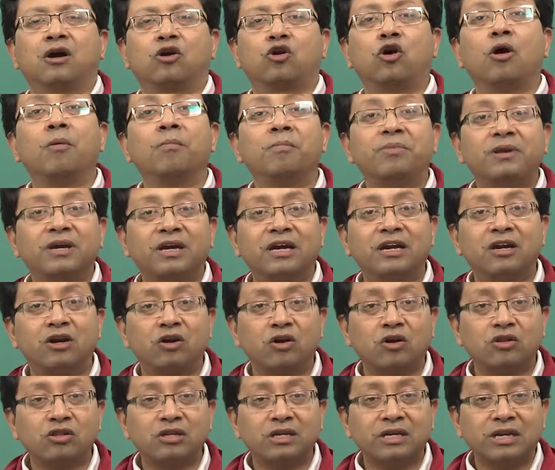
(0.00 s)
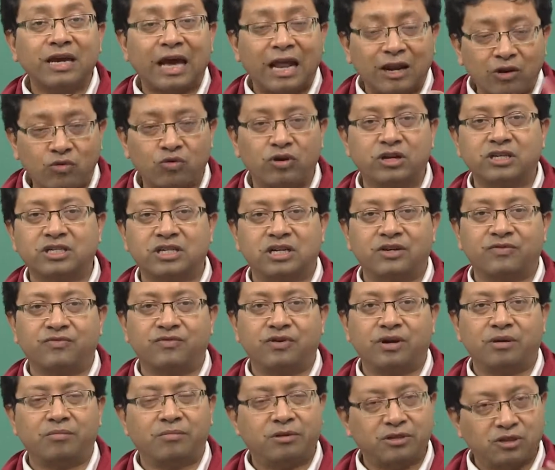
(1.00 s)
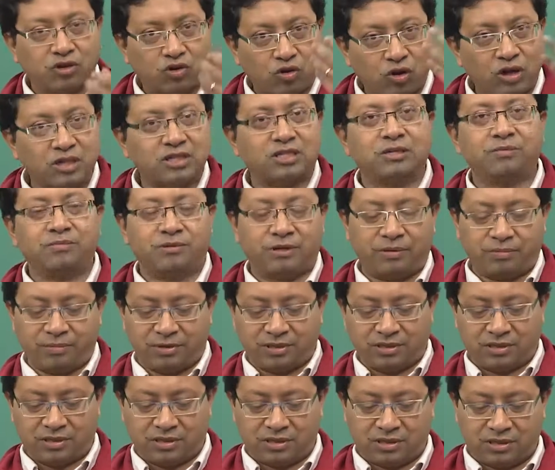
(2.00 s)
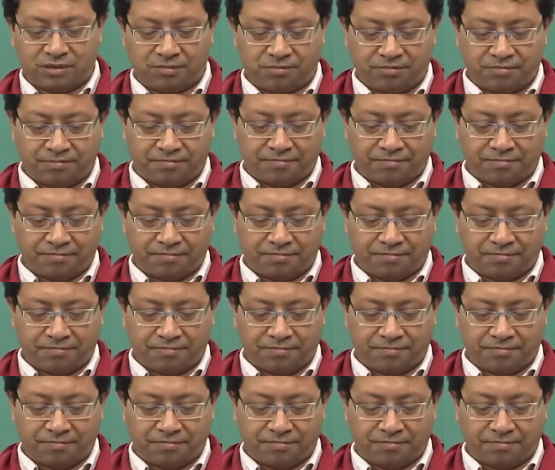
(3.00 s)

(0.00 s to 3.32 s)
complicated on the calculation front, but the concept remains the same.